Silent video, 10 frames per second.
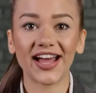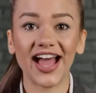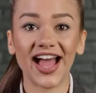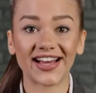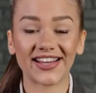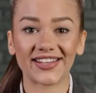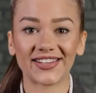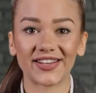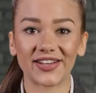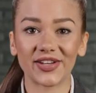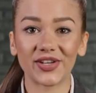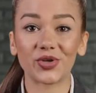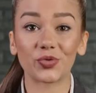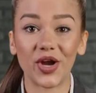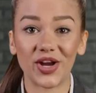Hi.
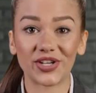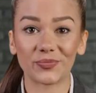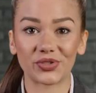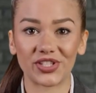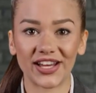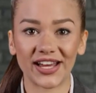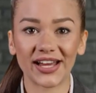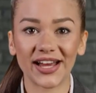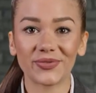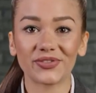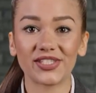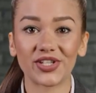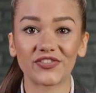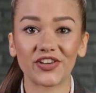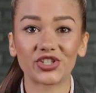Welcome to the 8th
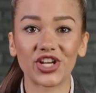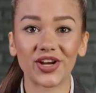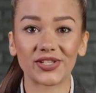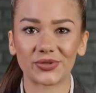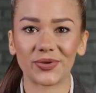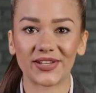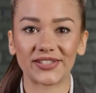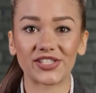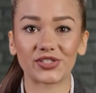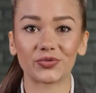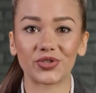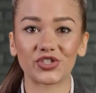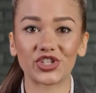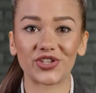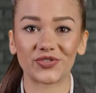episode of our talks about
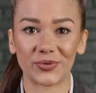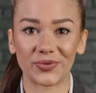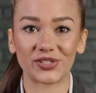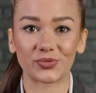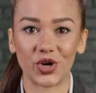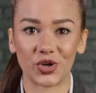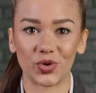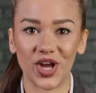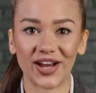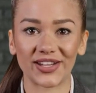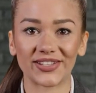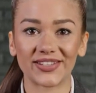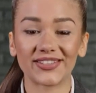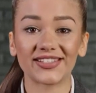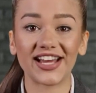distribution agreements worldwide,
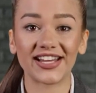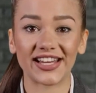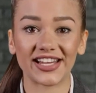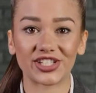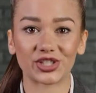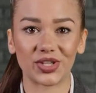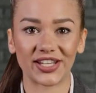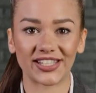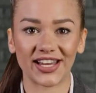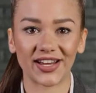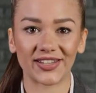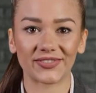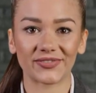dedicated to India.